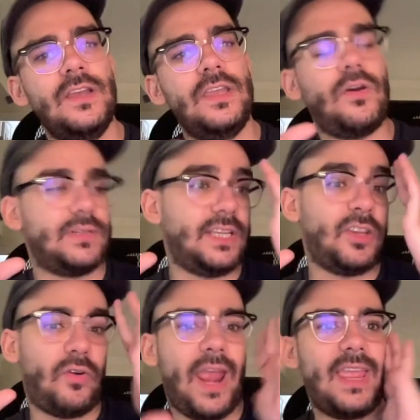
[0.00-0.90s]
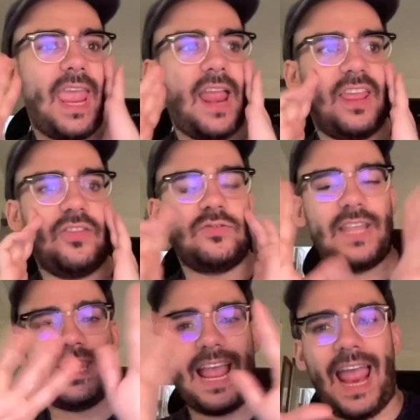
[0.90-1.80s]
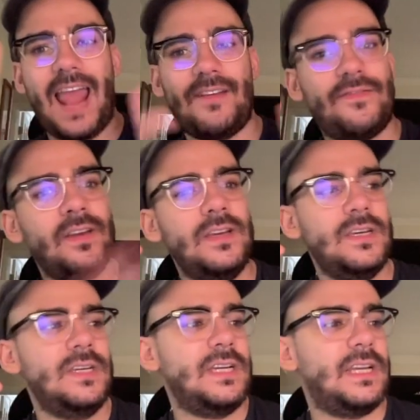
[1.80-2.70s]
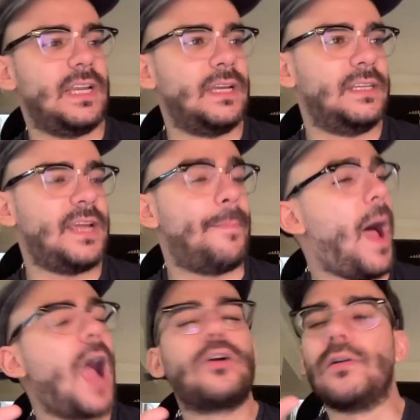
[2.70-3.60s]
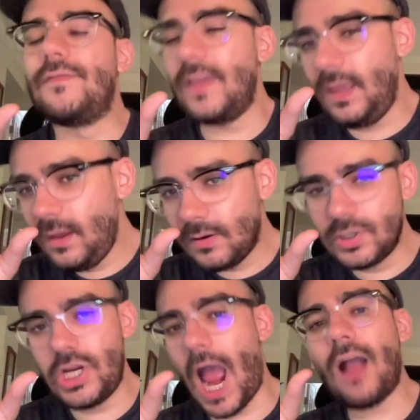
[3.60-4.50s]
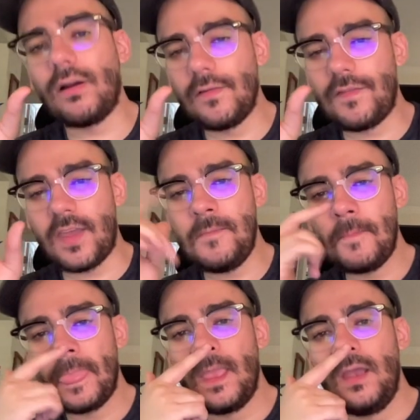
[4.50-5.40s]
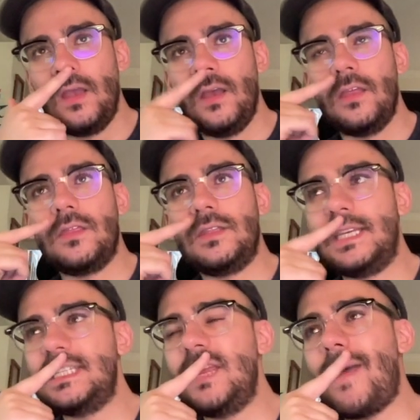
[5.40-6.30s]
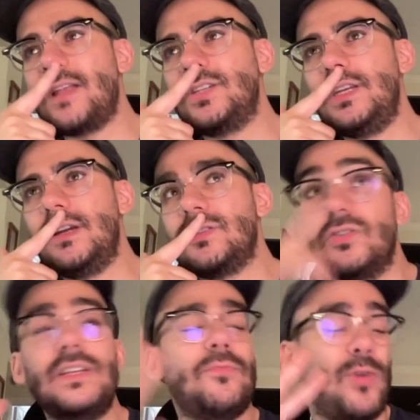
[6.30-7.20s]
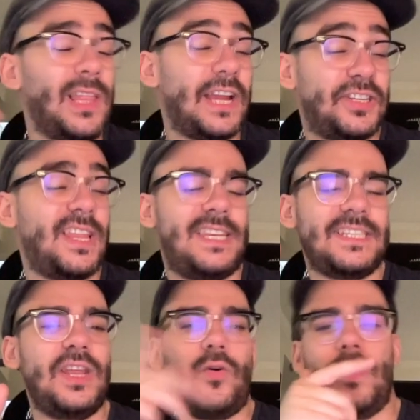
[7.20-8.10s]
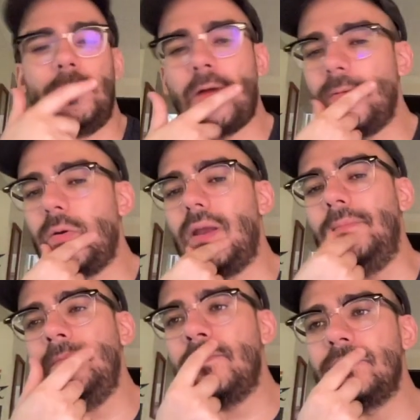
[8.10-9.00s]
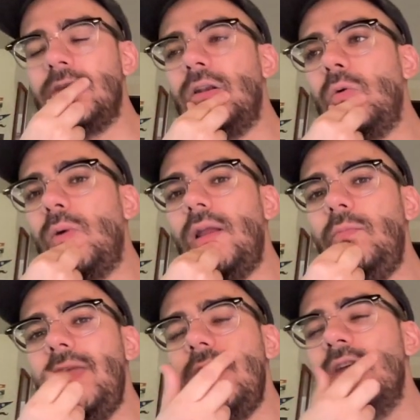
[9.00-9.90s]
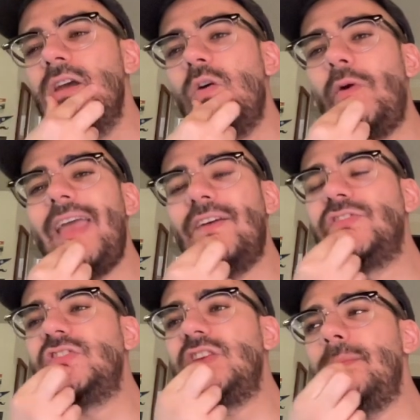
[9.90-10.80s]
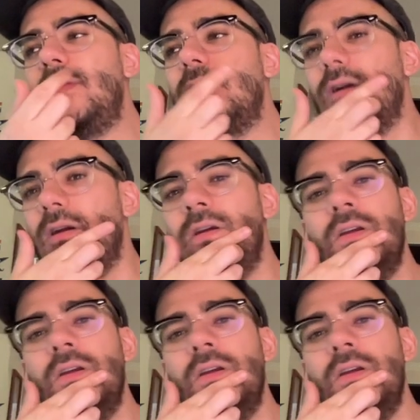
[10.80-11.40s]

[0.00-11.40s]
it's like the Grand Canyon, that kind of topography or geography, Disney Imagineers, or really I should say Disney Corporate probably went, you know what? We have similar